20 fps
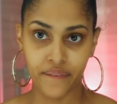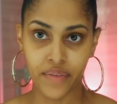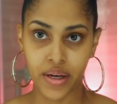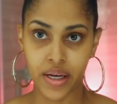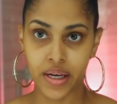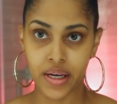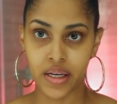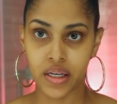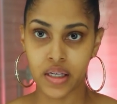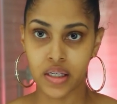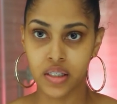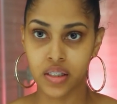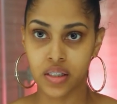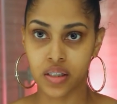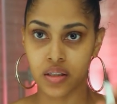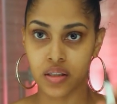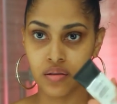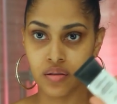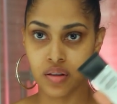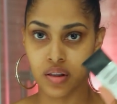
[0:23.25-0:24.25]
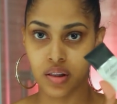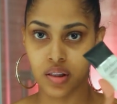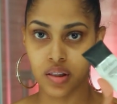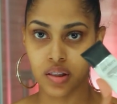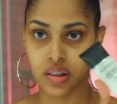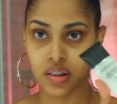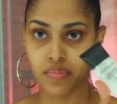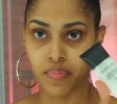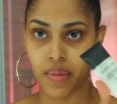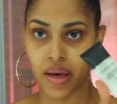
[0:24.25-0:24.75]
face using the
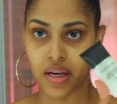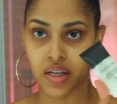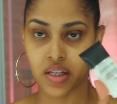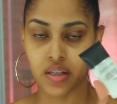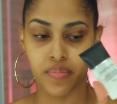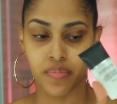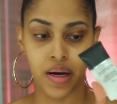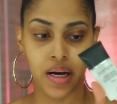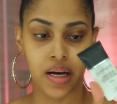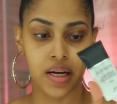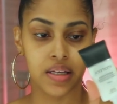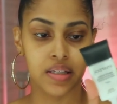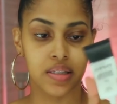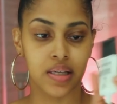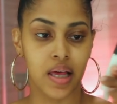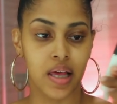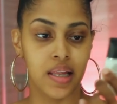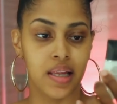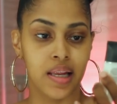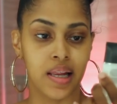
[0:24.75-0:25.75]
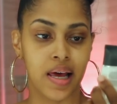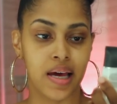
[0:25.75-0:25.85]
Smashbox